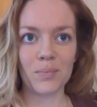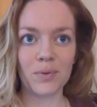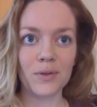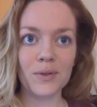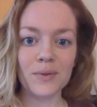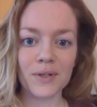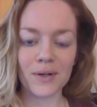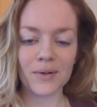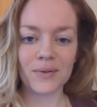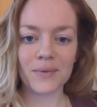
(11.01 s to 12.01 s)

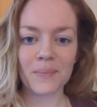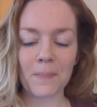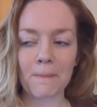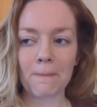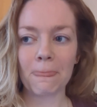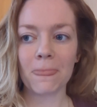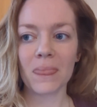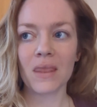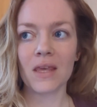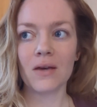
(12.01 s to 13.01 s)
Pluto
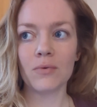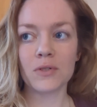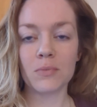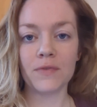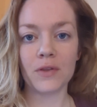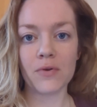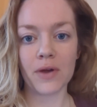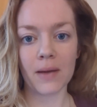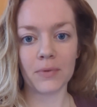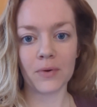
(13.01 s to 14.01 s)
was moving through
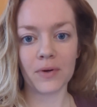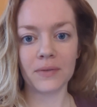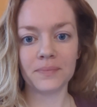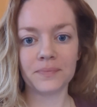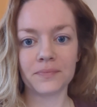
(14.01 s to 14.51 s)
Capricorn.